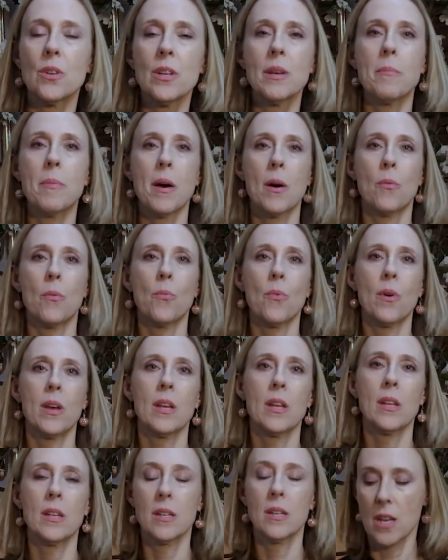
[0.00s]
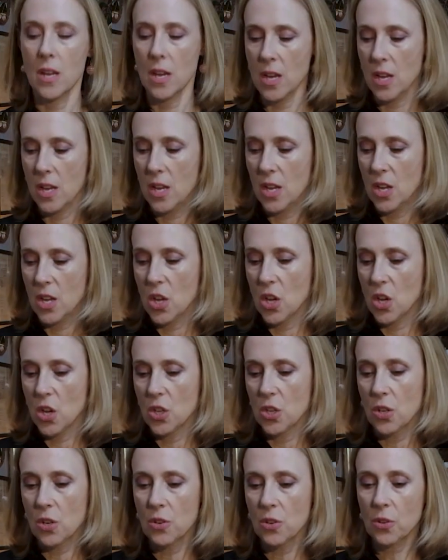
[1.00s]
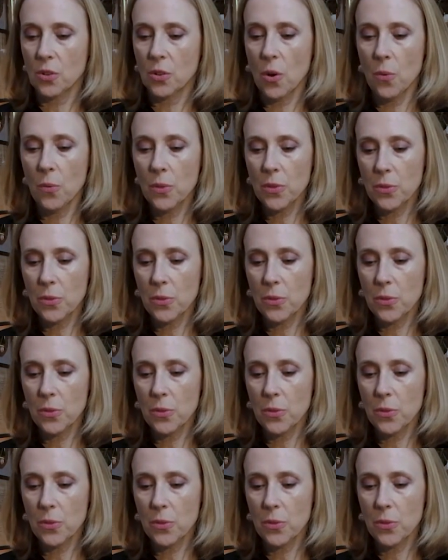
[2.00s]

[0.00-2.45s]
about when you're going